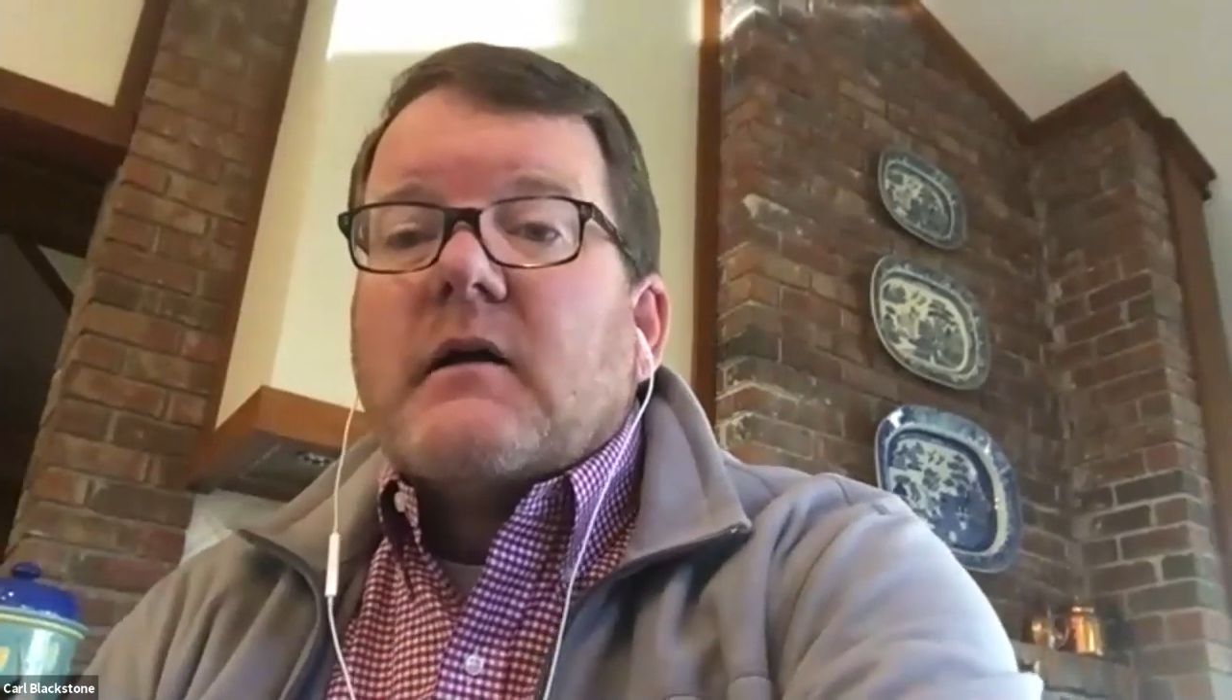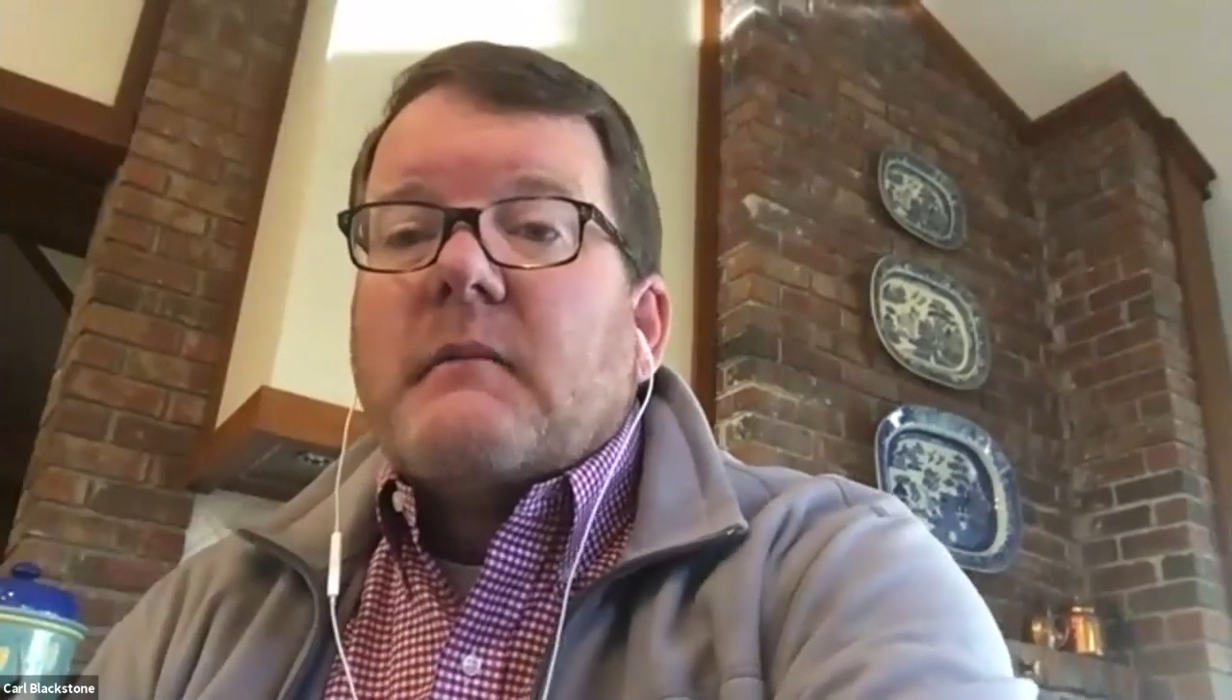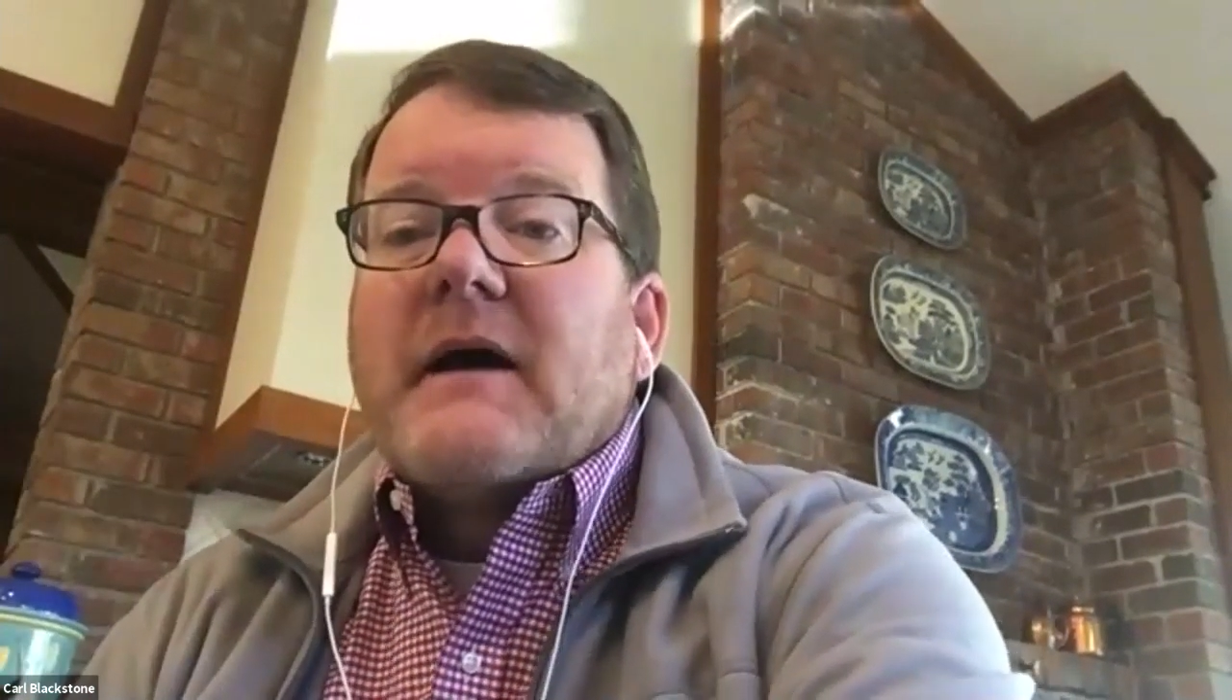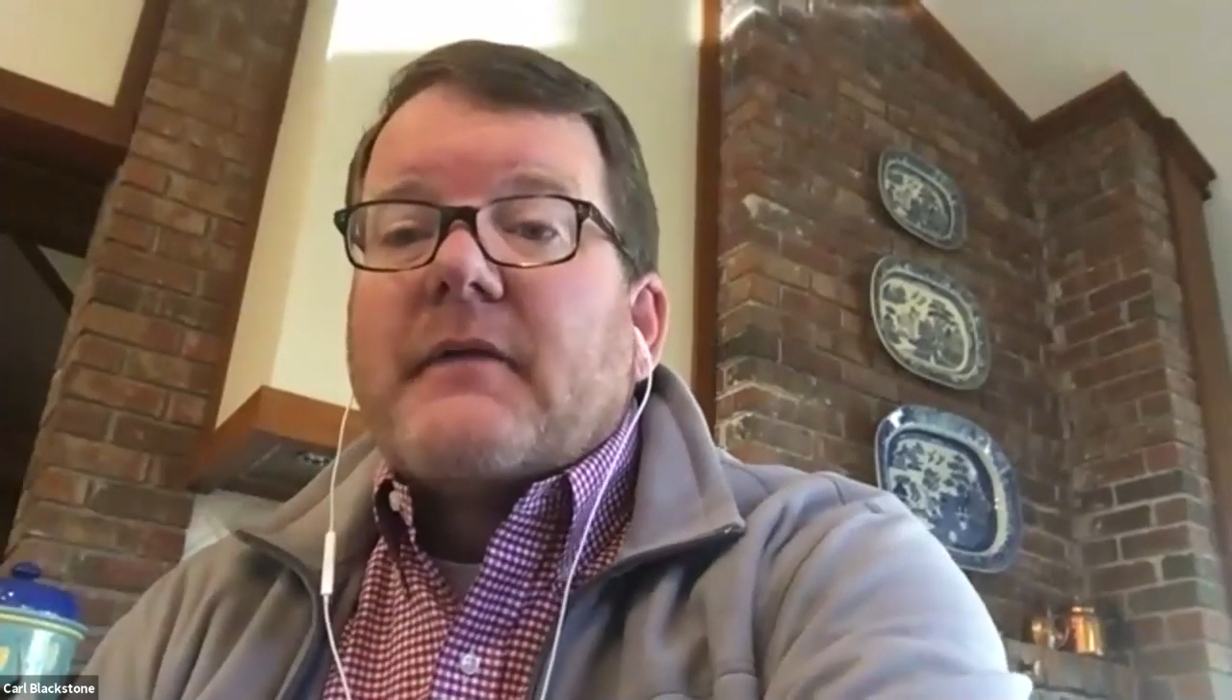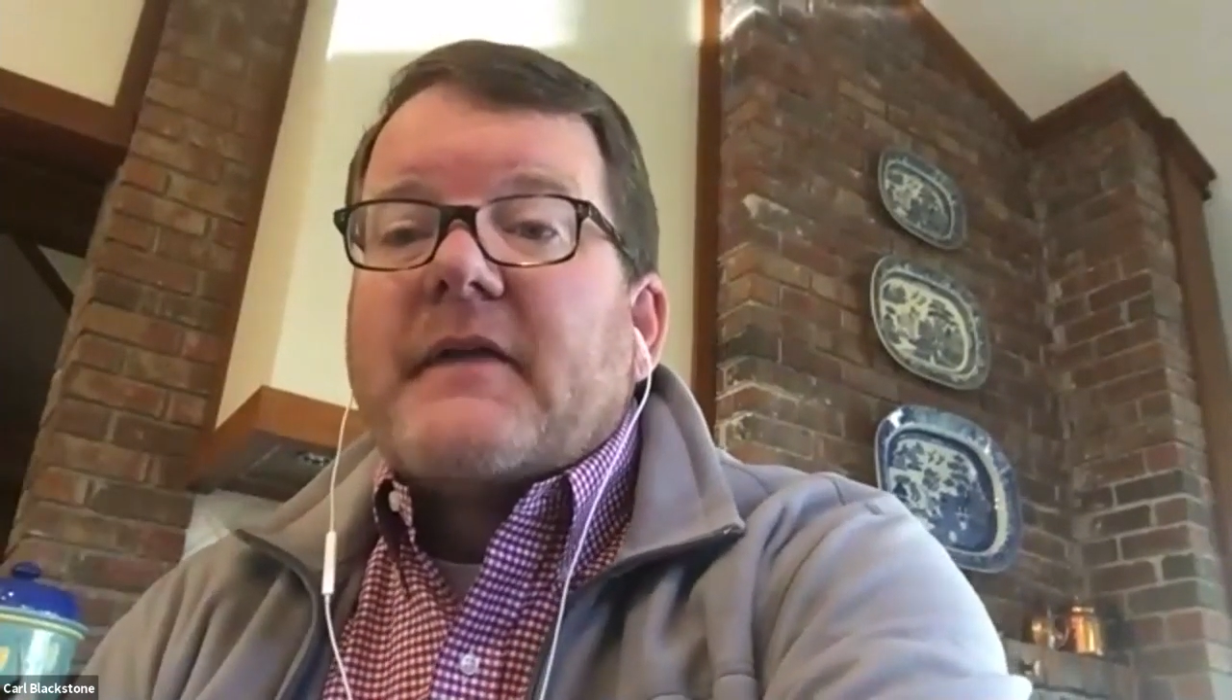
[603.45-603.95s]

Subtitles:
about